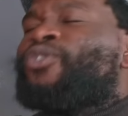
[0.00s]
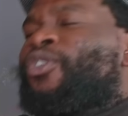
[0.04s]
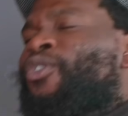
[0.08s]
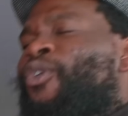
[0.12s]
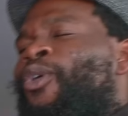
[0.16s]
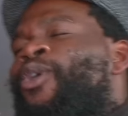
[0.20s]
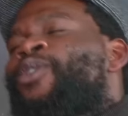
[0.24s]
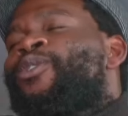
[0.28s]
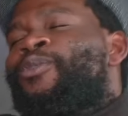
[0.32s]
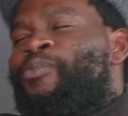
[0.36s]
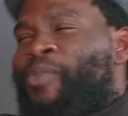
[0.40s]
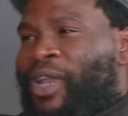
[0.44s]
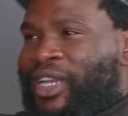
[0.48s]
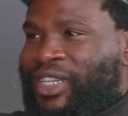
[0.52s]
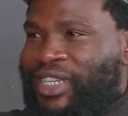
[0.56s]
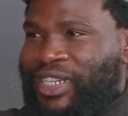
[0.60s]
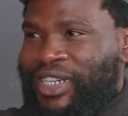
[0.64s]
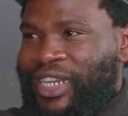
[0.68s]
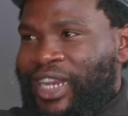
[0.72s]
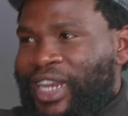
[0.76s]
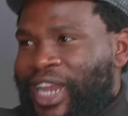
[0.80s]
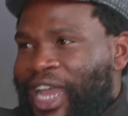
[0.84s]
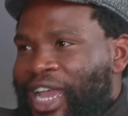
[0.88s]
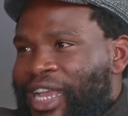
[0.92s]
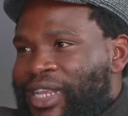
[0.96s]
not going to
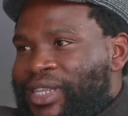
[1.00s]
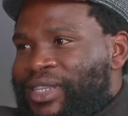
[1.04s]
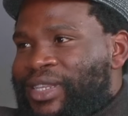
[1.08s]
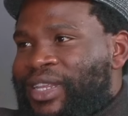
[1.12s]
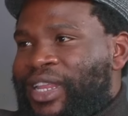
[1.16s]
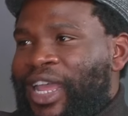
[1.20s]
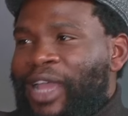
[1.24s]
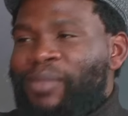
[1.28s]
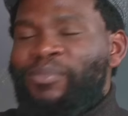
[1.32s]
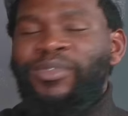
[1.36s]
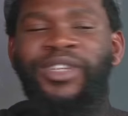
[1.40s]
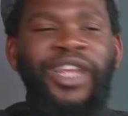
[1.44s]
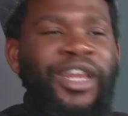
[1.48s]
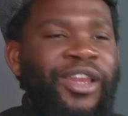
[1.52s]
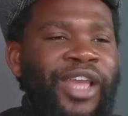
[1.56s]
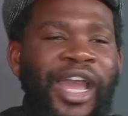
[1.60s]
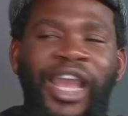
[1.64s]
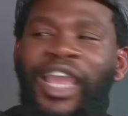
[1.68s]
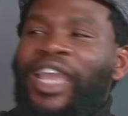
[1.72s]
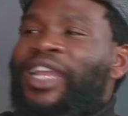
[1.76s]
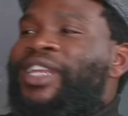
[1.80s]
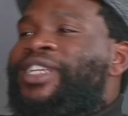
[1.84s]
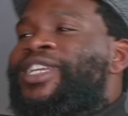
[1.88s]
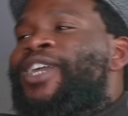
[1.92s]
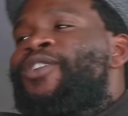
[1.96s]
materialize. I
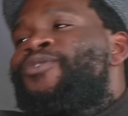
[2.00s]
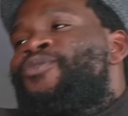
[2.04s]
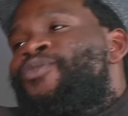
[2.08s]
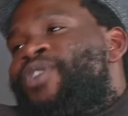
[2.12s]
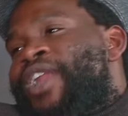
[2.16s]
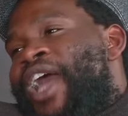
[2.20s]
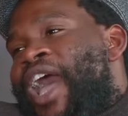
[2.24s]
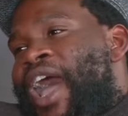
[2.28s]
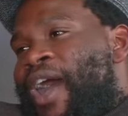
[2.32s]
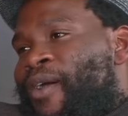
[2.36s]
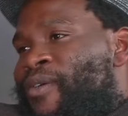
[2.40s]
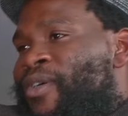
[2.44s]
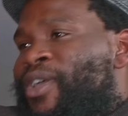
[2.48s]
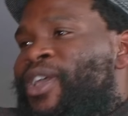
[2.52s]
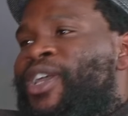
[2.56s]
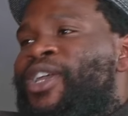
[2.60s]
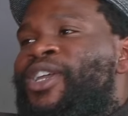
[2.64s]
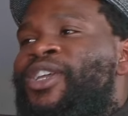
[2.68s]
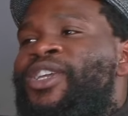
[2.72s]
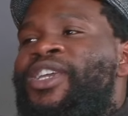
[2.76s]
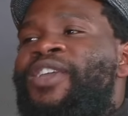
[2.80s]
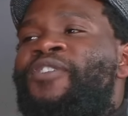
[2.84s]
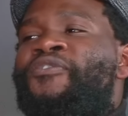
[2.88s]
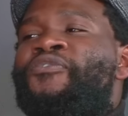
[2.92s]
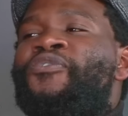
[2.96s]
can tell you now.
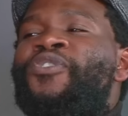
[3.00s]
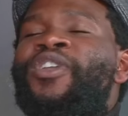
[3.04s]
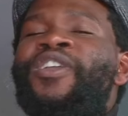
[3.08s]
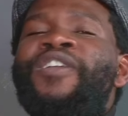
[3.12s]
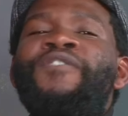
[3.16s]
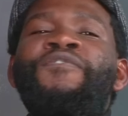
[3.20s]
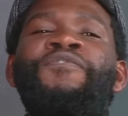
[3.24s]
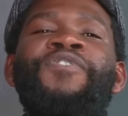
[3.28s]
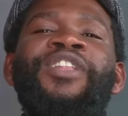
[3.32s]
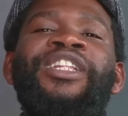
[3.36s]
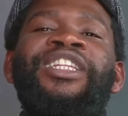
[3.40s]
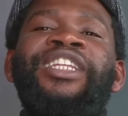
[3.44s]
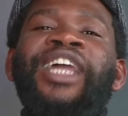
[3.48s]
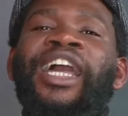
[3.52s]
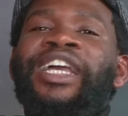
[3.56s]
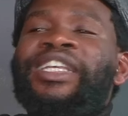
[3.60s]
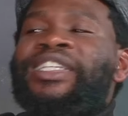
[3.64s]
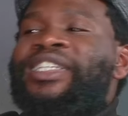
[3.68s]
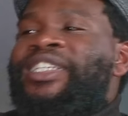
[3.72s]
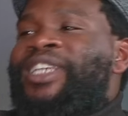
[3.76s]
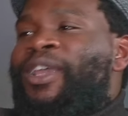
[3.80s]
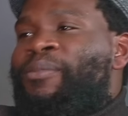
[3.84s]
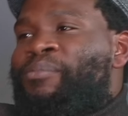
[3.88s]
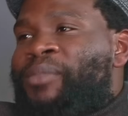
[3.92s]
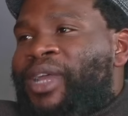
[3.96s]
If it
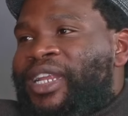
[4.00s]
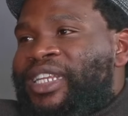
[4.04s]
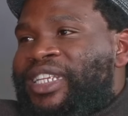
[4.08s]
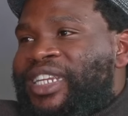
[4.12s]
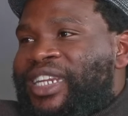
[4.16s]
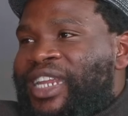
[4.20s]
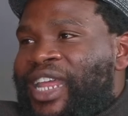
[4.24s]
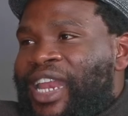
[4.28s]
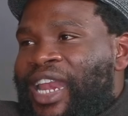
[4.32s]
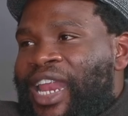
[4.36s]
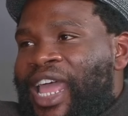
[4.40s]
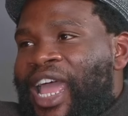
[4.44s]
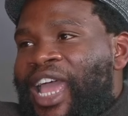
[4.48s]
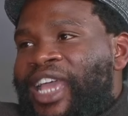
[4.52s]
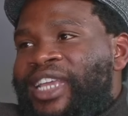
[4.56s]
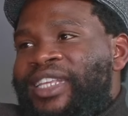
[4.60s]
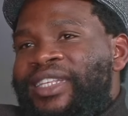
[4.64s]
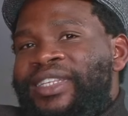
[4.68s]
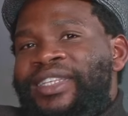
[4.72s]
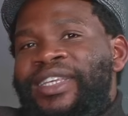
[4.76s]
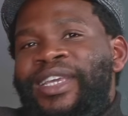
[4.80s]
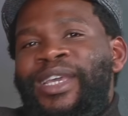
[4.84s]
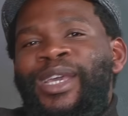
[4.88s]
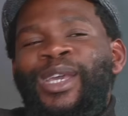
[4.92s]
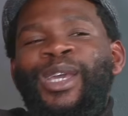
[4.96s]
does
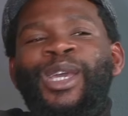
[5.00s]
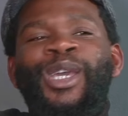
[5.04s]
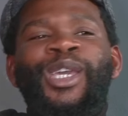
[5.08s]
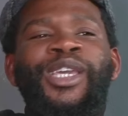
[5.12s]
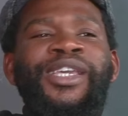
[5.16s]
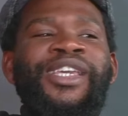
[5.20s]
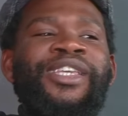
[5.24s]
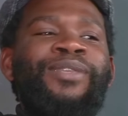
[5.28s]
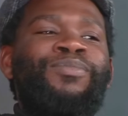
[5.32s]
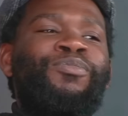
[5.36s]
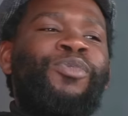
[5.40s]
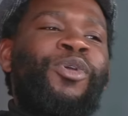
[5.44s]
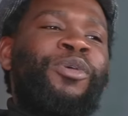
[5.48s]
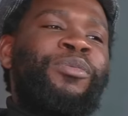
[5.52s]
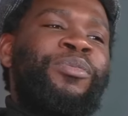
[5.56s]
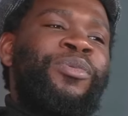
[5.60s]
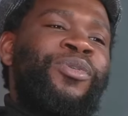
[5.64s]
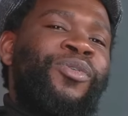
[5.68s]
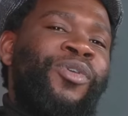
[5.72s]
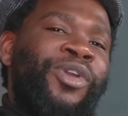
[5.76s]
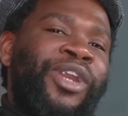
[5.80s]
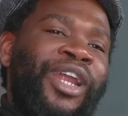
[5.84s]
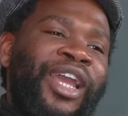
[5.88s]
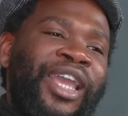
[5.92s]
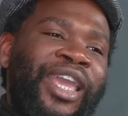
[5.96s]
materialize, he's probably
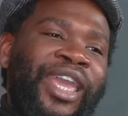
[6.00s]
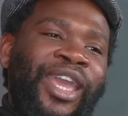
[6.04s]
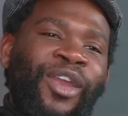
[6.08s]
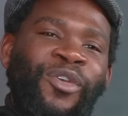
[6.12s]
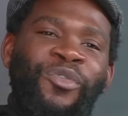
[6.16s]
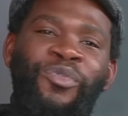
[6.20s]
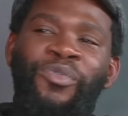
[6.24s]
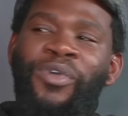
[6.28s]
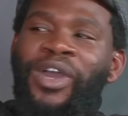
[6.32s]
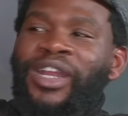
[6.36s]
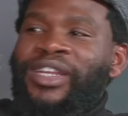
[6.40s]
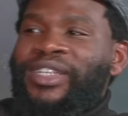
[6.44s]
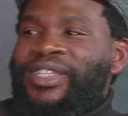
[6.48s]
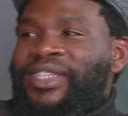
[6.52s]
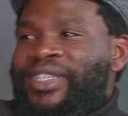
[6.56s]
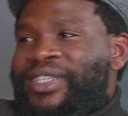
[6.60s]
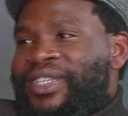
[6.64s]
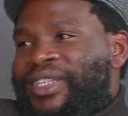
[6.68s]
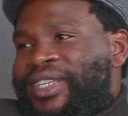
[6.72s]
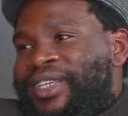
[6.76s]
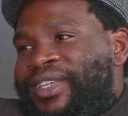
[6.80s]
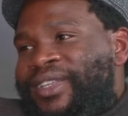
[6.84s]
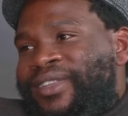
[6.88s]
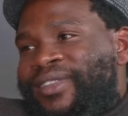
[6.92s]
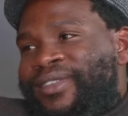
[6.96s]
gonna get 1
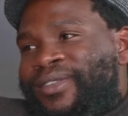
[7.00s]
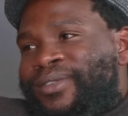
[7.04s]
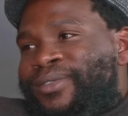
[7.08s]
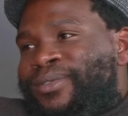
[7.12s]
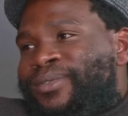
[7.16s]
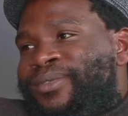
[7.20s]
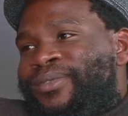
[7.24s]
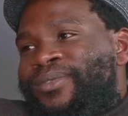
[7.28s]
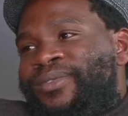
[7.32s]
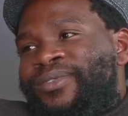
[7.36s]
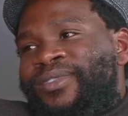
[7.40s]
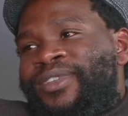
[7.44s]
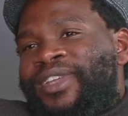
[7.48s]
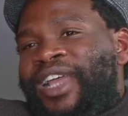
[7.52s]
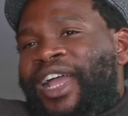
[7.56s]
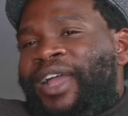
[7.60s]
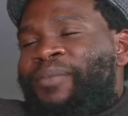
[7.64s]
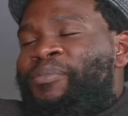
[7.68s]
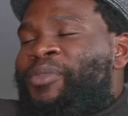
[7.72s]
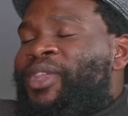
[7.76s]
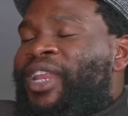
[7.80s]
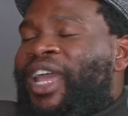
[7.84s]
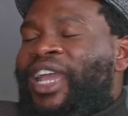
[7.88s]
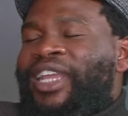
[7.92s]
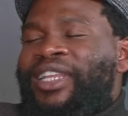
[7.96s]
seat. I
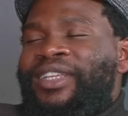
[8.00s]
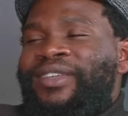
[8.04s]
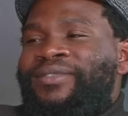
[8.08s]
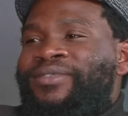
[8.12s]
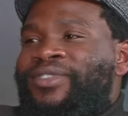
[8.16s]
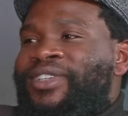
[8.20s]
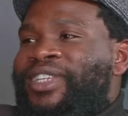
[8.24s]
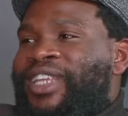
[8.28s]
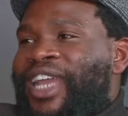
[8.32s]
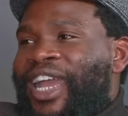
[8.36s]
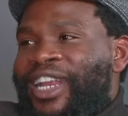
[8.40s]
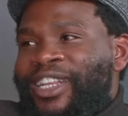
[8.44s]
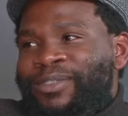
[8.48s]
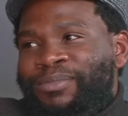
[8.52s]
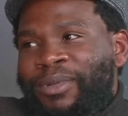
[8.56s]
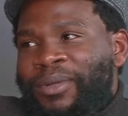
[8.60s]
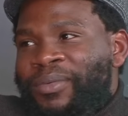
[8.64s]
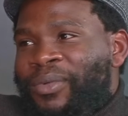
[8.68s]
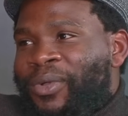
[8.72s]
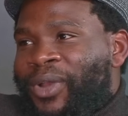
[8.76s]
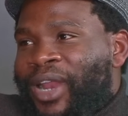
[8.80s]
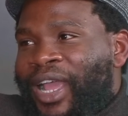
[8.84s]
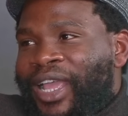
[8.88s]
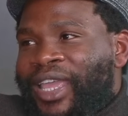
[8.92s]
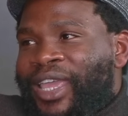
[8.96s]
mean, even that is
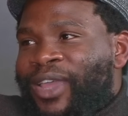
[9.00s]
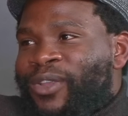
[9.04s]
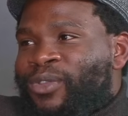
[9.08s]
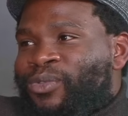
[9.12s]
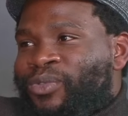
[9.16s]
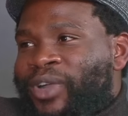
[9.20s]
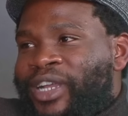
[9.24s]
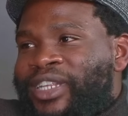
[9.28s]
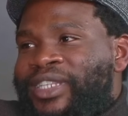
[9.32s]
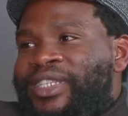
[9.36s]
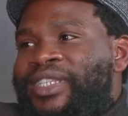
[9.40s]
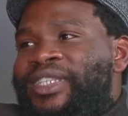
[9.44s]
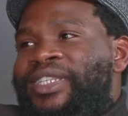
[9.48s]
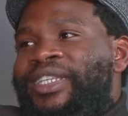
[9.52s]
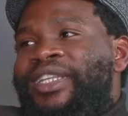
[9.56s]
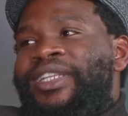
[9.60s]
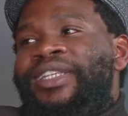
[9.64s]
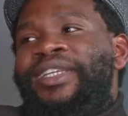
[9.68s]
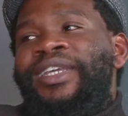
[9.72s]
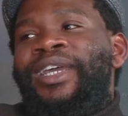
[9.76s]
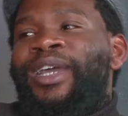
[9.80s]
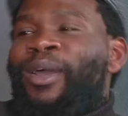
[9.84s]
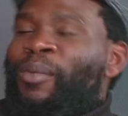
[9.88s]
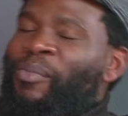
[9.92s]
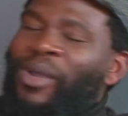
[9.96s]
probably gonna get 1 seat.
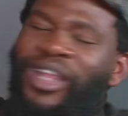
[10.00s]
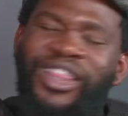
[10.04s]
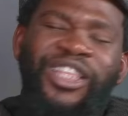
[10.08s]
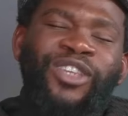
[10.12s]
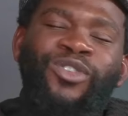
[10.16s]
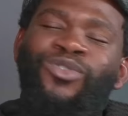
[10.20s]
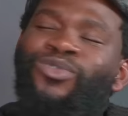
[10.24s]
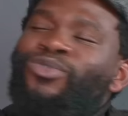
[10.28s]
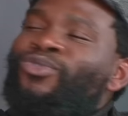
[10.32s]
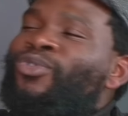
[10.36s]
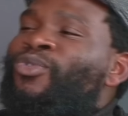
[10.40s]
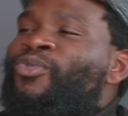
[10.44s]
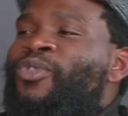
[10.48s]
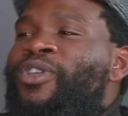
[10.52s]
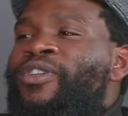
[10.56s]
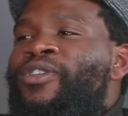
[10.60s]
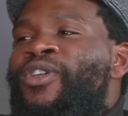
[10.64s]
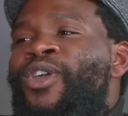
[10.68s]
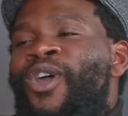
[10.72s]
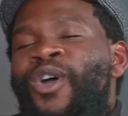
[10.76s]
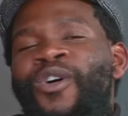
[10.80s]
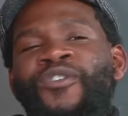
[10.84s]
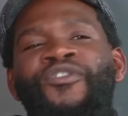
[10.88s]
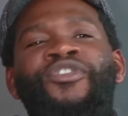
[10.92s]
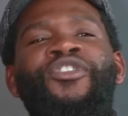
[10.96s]
But there's no way.
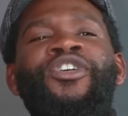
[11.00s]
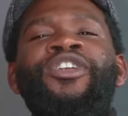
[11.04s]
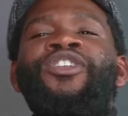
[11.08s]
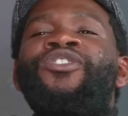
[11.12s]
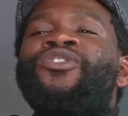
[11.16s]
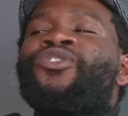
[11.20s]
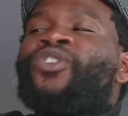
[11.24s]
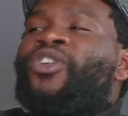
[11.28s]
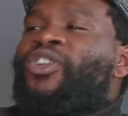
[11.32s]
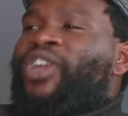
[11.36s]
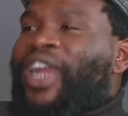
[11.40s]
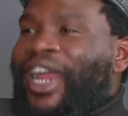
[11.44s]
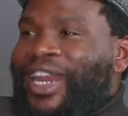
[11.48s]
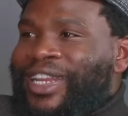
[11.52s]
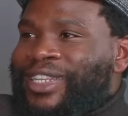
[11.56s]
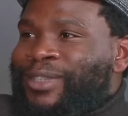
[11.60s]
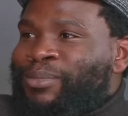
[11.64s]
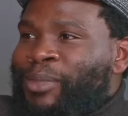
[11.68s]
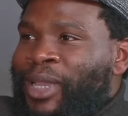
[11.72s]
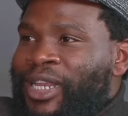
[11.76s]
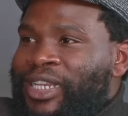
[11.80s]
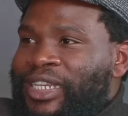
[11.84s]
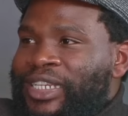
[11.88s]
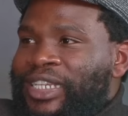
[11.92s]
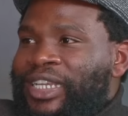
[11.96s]
Floyd is not
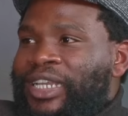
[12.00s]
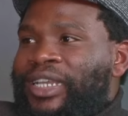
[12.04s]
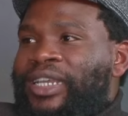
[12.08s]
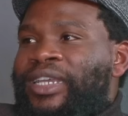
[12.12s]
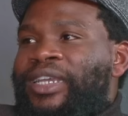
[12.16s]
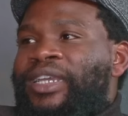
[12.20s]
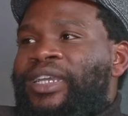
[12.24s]
charismatic.